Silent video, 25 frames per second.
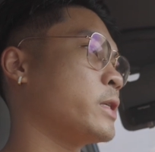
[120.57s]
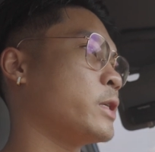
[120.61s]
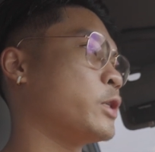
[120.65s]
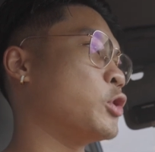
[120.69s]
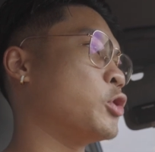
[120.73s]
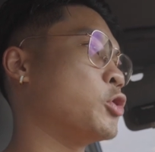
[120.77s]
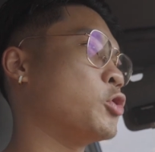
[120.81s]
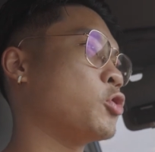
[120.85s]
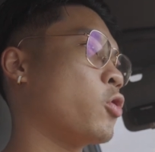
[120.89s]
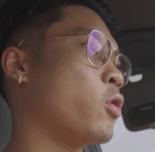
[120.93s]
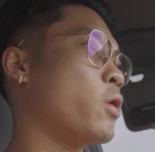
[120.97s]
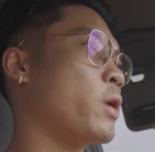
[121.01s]

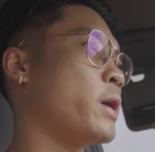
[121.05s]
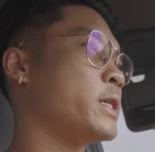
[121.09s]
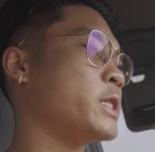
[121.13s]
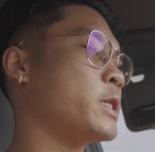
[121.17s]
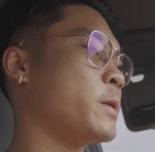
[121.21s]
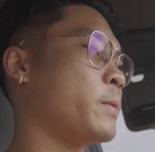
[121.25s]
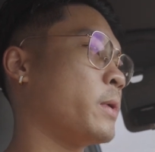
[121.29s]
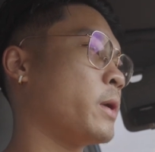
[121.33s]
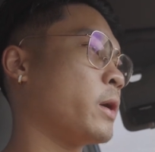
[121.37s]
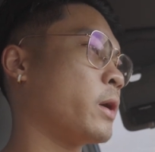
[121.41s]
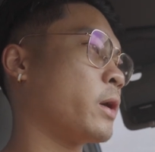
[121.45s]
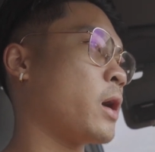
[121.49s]
enjoy
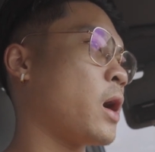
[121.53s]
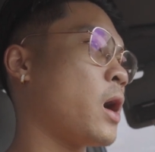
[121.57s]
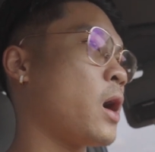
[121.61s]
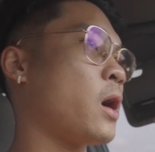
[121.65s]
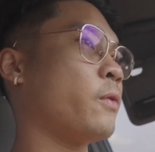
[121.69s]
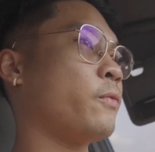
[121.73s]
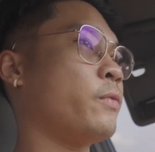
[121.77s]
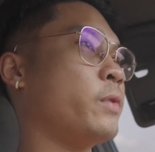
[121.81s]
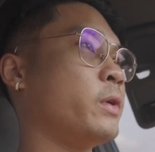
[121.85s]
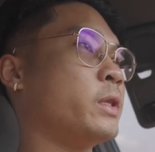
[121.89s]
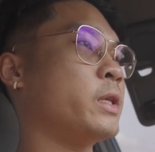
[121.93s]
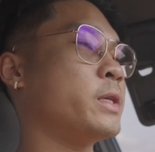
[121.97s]
sipping on
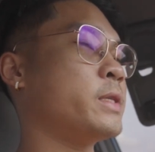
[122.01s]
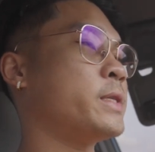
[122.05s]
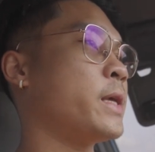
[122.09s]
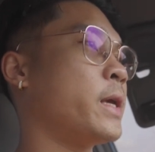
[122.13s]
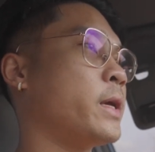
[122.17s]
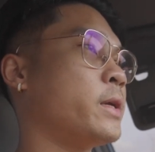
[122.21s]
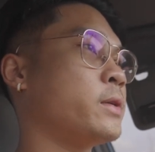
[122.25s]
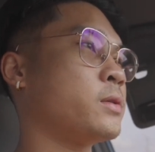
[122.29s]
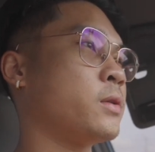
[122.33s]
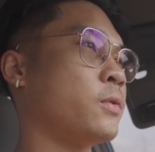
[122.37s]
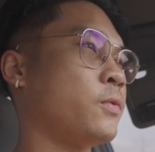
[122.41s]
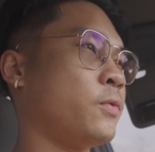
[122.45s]
coffee and the
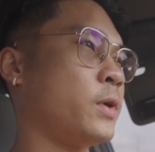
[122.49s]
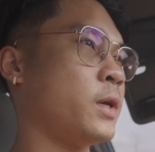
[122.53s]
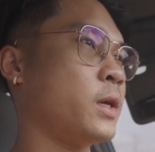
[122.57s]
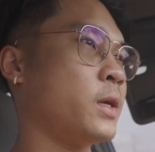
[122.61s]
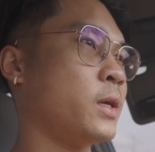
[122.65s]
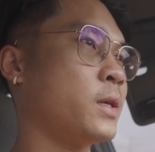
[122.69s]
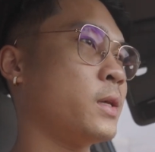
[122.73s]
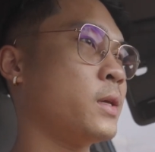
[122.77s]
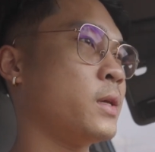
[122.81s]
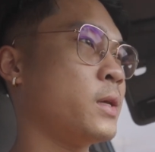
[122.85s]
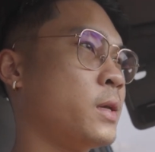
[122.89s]
taste of it.